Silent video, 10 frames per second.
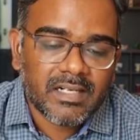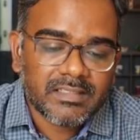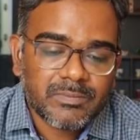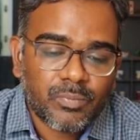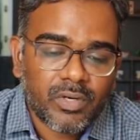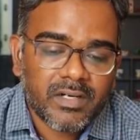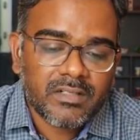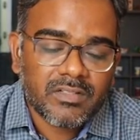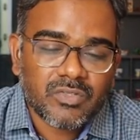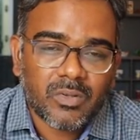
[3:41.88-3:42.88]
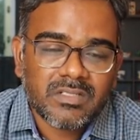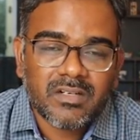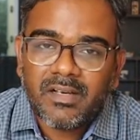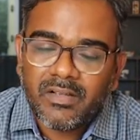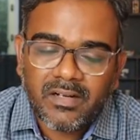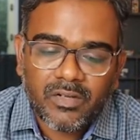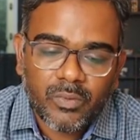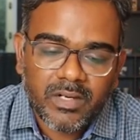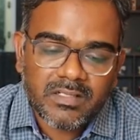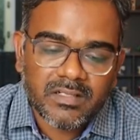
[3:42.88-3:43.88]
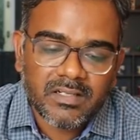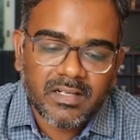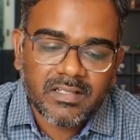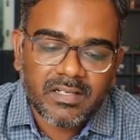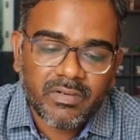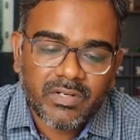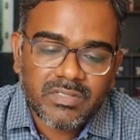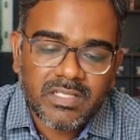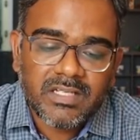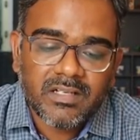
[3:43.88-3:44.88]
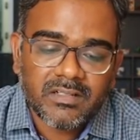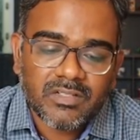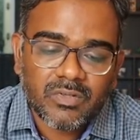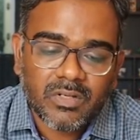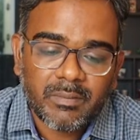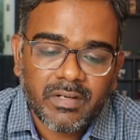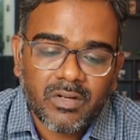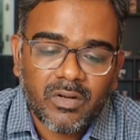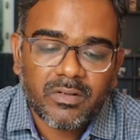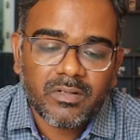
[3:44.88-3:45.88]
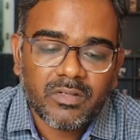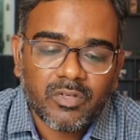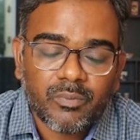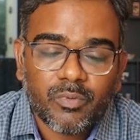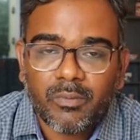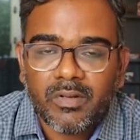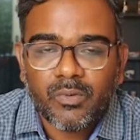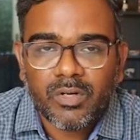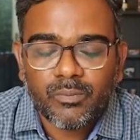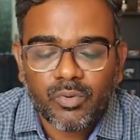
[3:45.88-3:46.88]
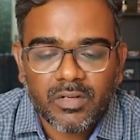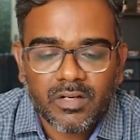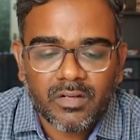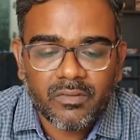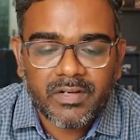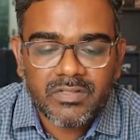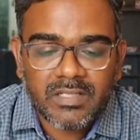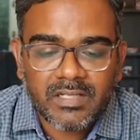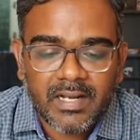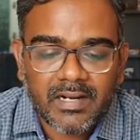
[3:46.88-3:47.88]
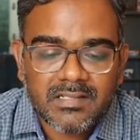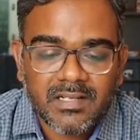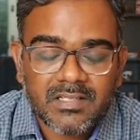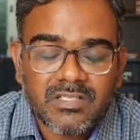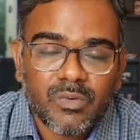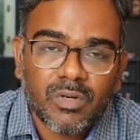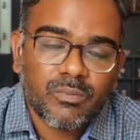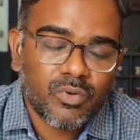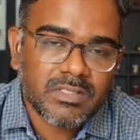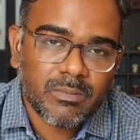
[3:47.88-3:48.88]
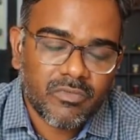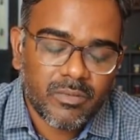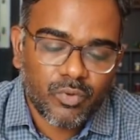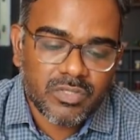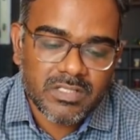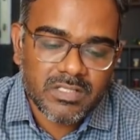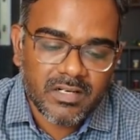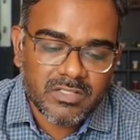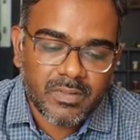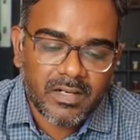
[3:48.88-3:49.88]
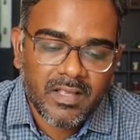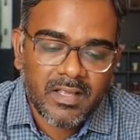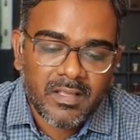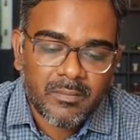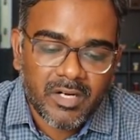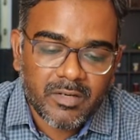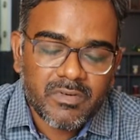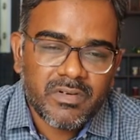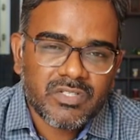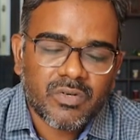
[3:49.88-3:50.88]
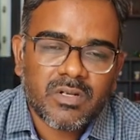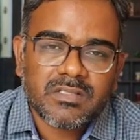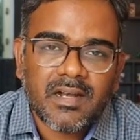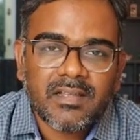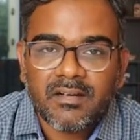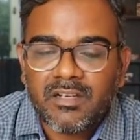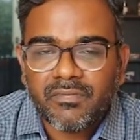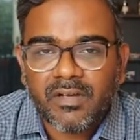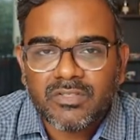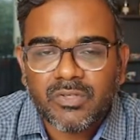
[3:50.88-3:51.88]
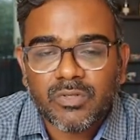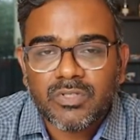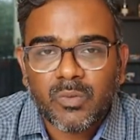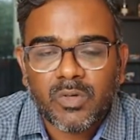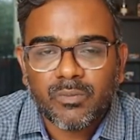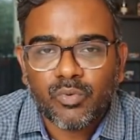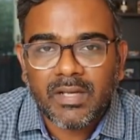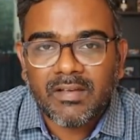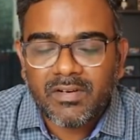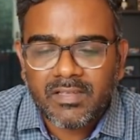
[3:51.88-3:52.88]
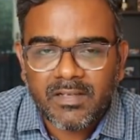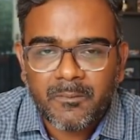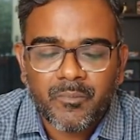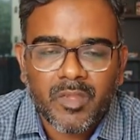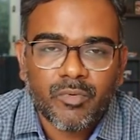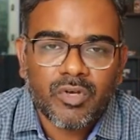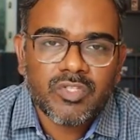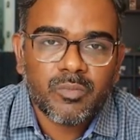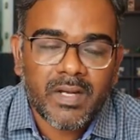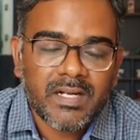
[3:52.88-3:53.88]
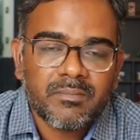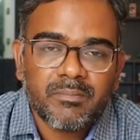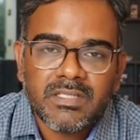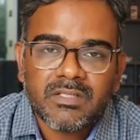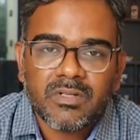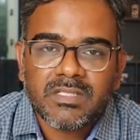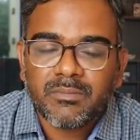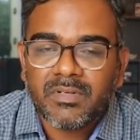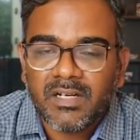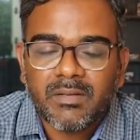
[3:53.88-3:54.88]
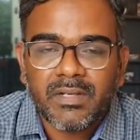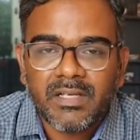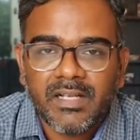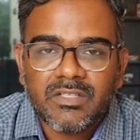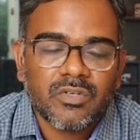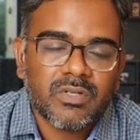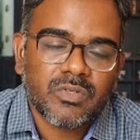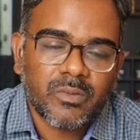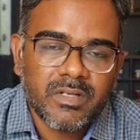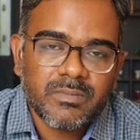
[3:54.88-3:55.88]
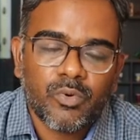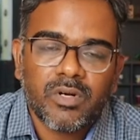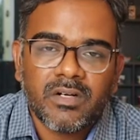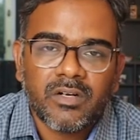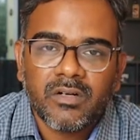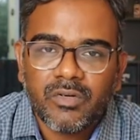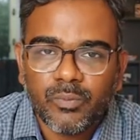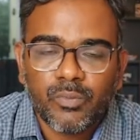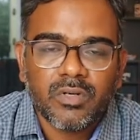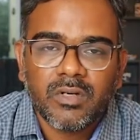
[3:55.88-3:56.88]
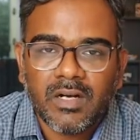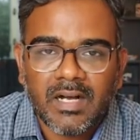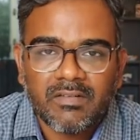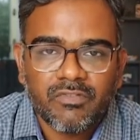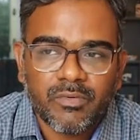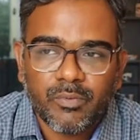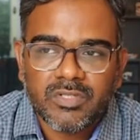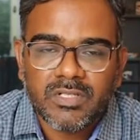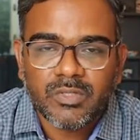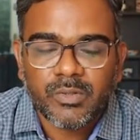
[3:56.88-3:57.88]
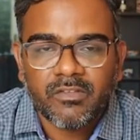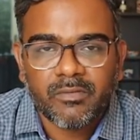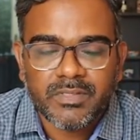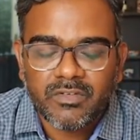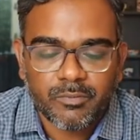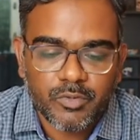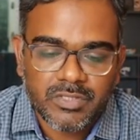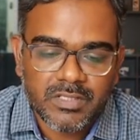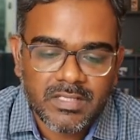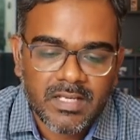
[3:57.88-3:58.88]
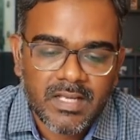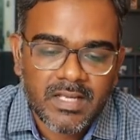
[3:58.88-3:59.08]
At this point, the stock is really, really overextended. And then when you see the stock coming down, you know, probably you want to book, when you see candles like this, you want to book some of your positions here as well. But remember, when a stock is rallying really fast, you also don't want to book everything, because you might miss on some really big gains. So it's always prudent to book half of your positions or 25% of your positions.